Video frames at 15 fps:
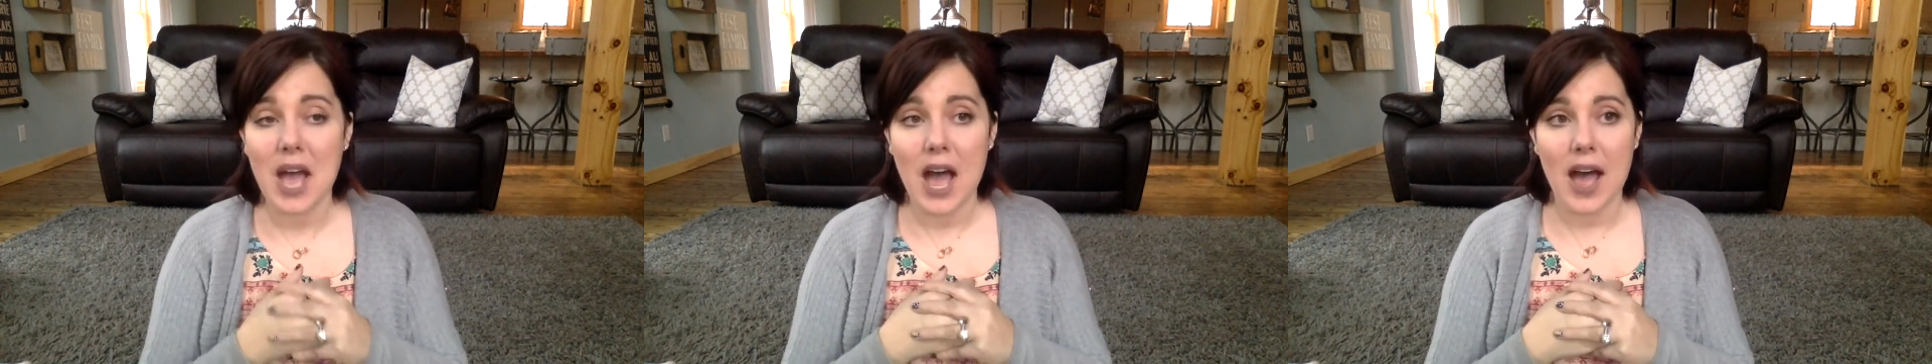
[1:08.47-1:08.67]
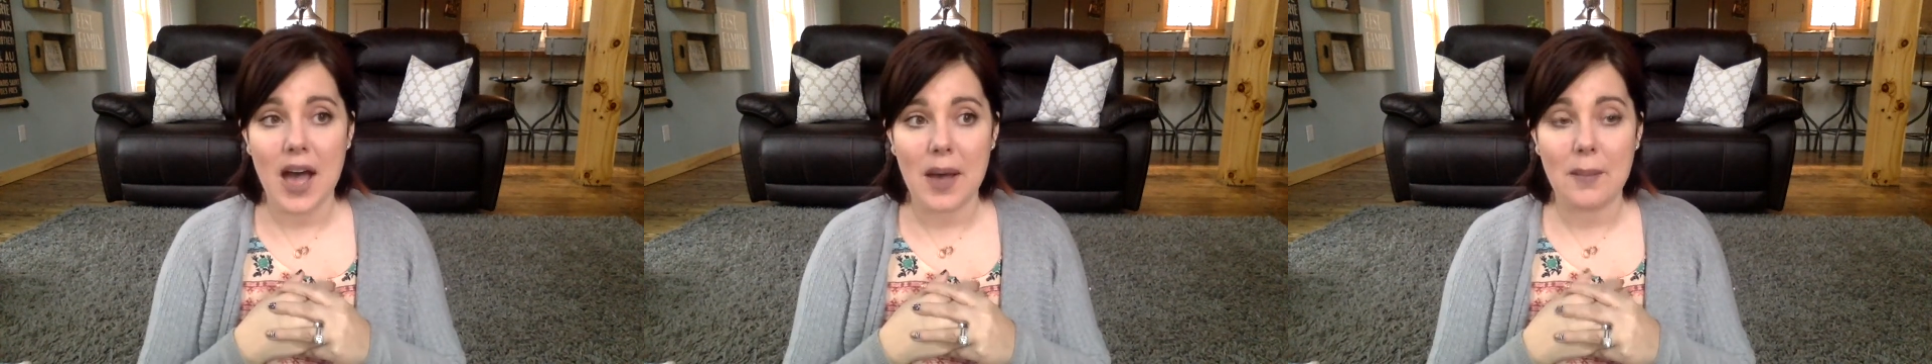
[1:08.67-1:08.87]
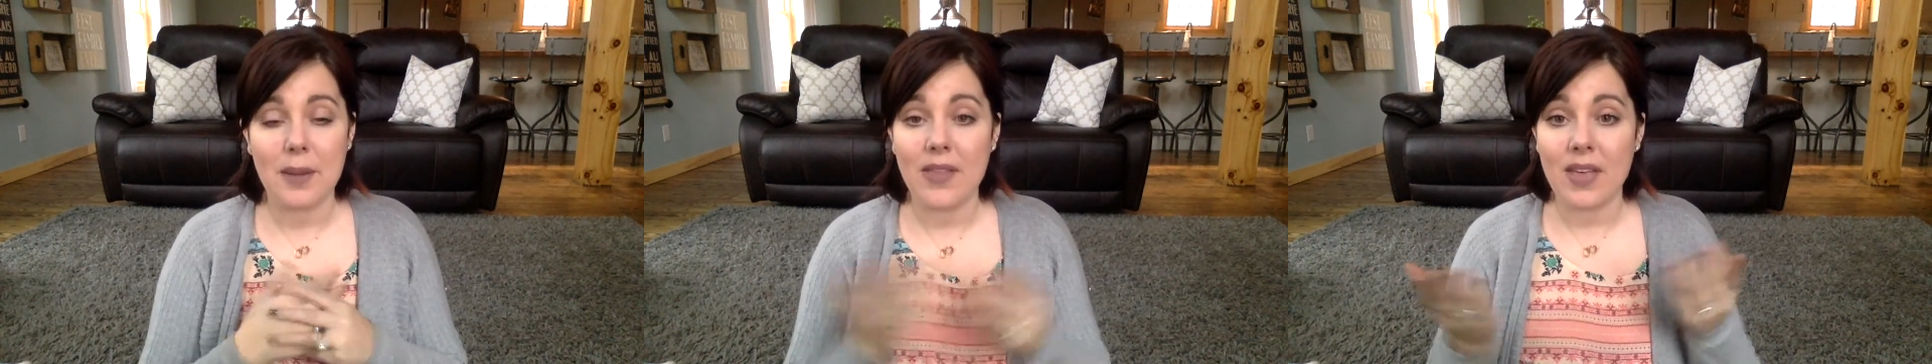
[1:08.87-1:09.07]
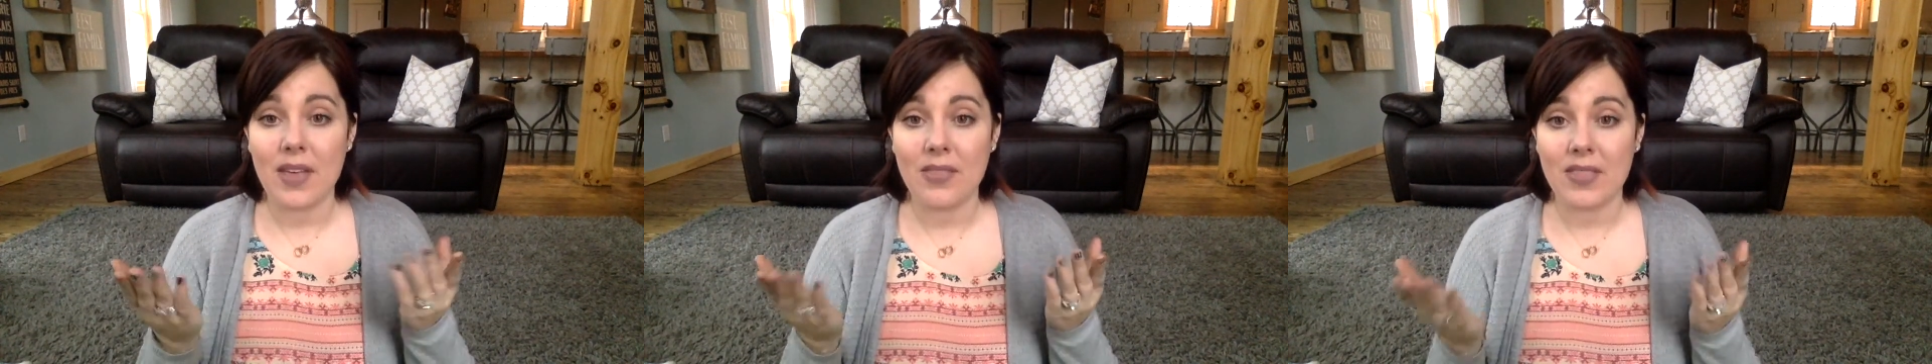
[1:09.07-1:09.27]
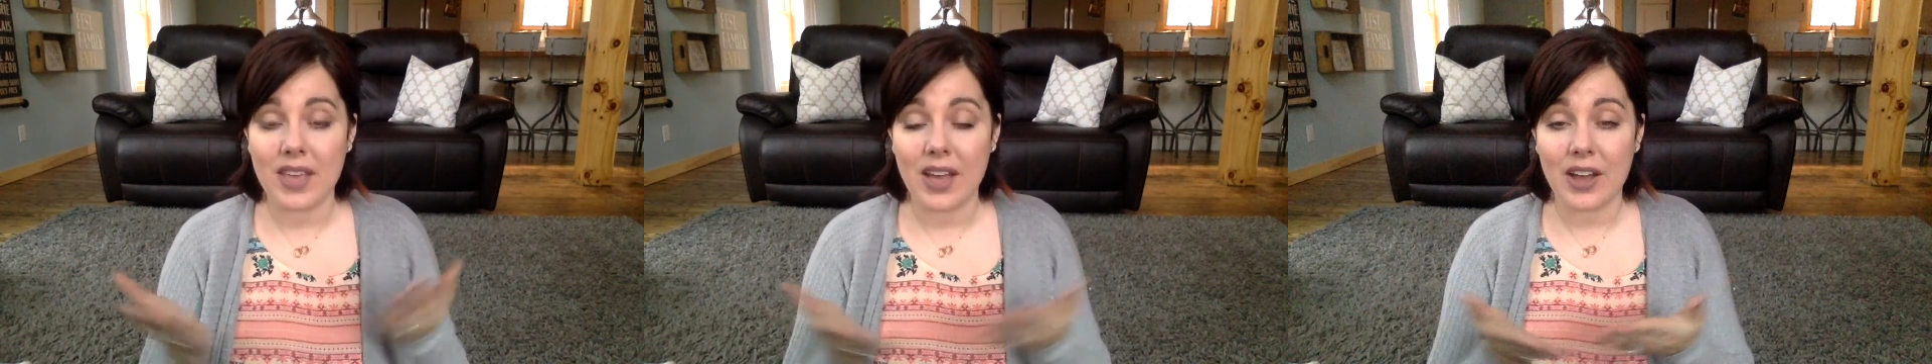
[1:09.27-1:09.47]
And then
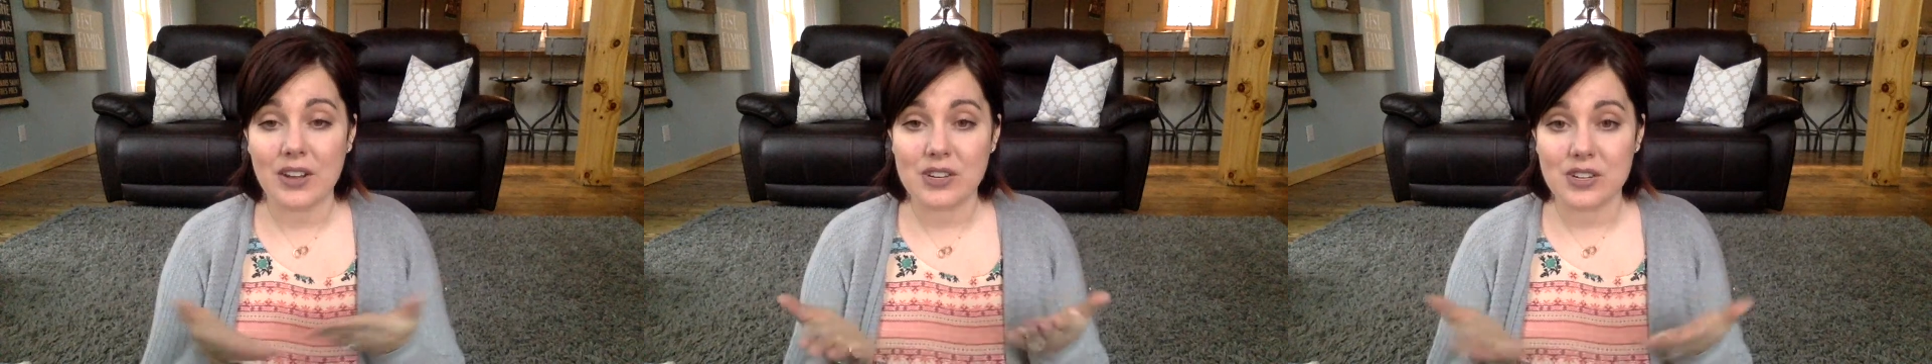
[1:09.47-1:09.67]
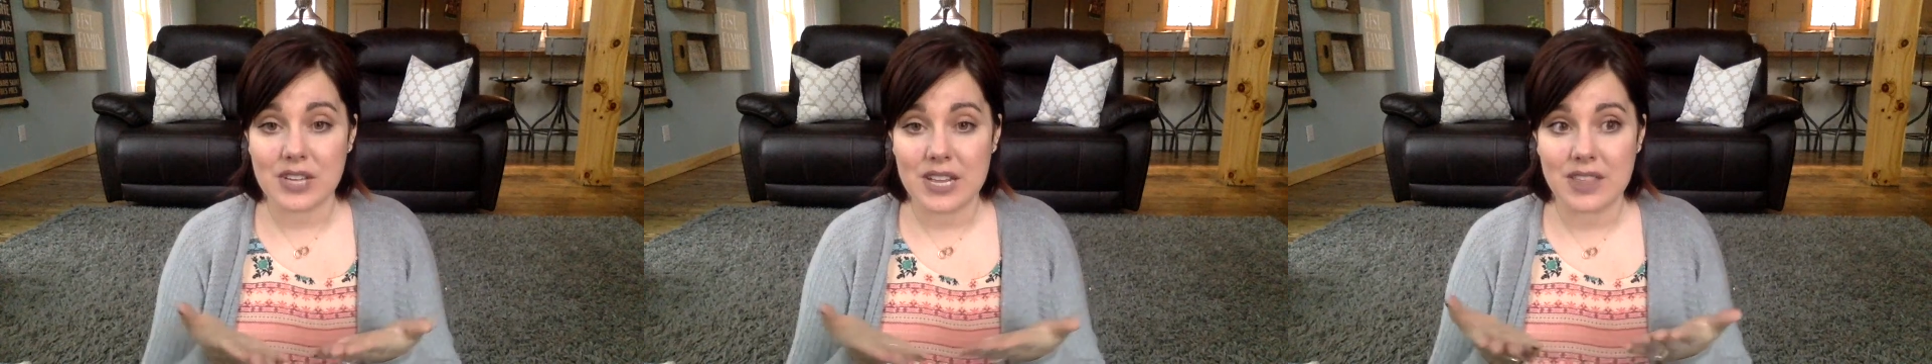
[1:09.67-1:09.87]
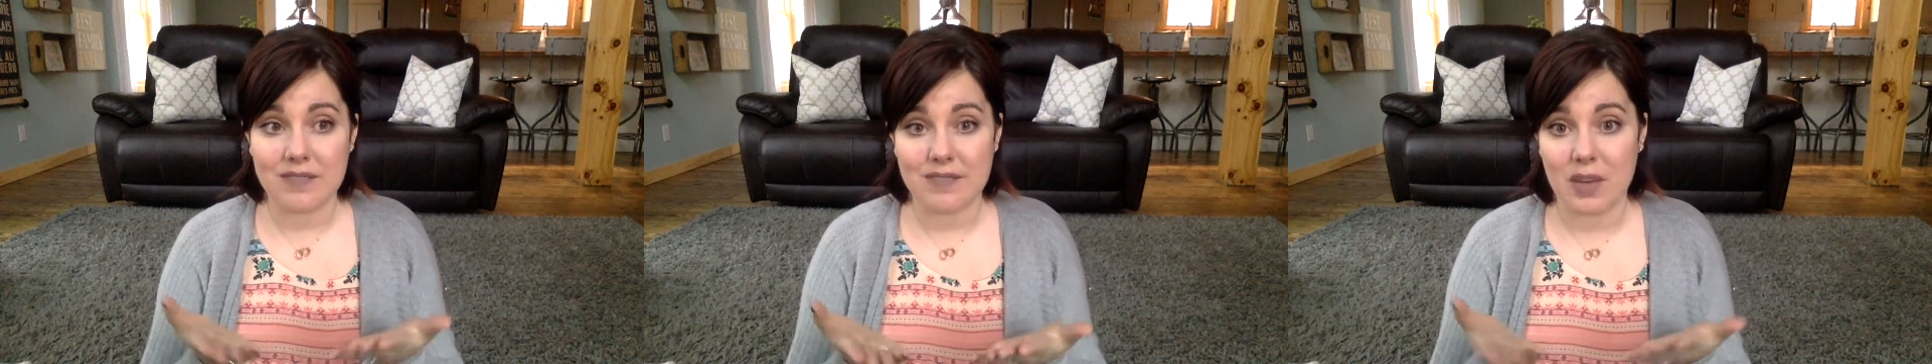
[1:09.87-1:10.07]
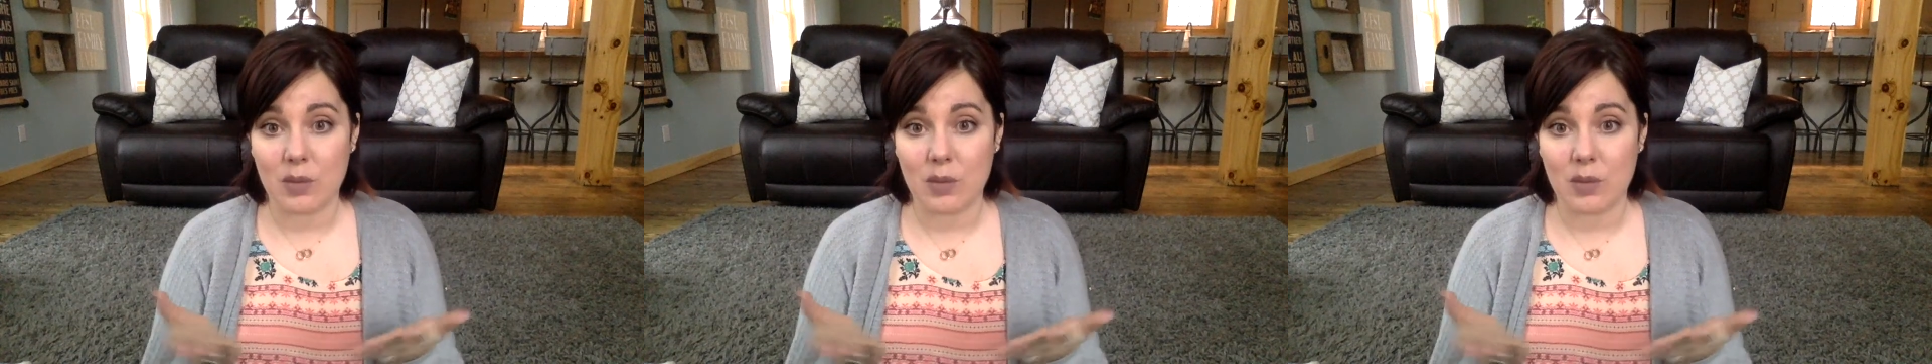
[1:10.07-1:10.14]
the underneath of them,